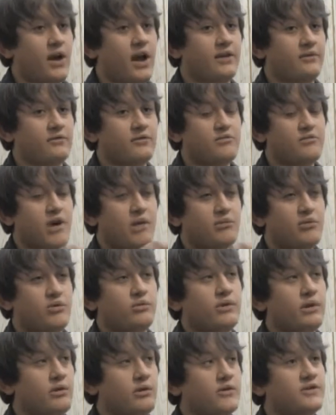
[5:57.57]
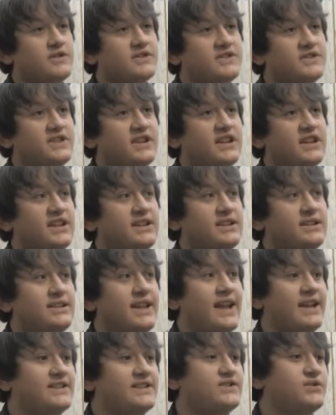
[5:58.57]
I remember we were sitting
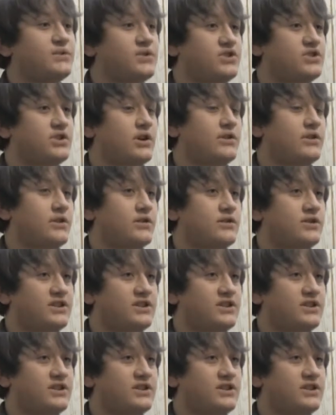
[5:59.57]
next to each other.